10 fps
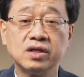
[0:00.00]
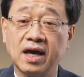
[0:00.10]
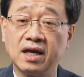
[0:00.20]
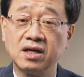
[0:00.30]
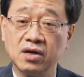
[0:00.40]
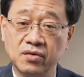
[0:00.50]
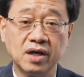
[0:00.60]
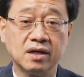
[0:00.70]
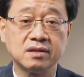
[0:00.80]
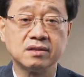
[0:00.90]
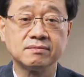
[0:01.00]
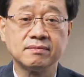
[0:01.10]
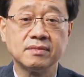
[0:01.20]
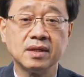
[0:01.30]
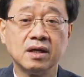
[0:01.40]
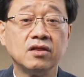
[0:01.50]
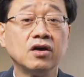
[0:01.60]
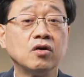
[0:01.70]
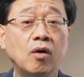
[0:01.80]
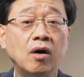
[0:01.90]
and careers, the
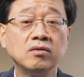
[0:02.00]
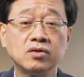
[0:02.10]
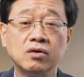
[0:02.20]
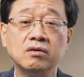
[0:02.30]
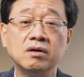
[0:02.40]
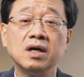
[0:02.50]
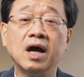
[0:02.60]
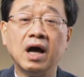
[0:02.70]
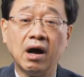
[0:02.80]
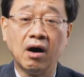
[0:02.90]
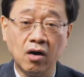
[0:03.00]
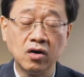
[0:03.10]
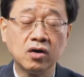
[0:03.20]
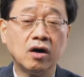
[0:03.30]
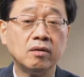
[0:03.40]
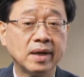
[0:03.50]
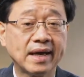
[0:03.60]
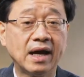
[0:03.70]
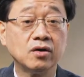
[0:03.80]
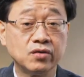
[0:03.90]
Guangdong, Hong Kong,
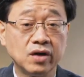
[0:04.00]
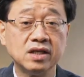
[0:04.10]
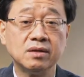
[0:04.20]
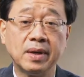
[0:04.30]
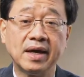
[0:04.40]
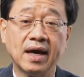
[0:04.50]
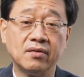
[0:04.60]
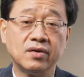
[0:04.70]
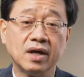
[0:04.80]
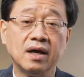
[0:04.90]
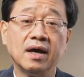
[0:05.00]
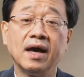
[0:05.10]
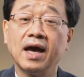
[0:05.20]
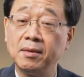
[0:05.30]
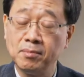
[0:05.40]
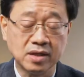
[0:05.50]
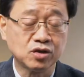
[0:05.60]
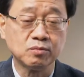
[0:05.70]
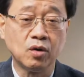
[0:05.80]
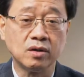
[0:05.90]
Macau, Greater Bay Area, and much
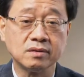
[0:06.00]
more.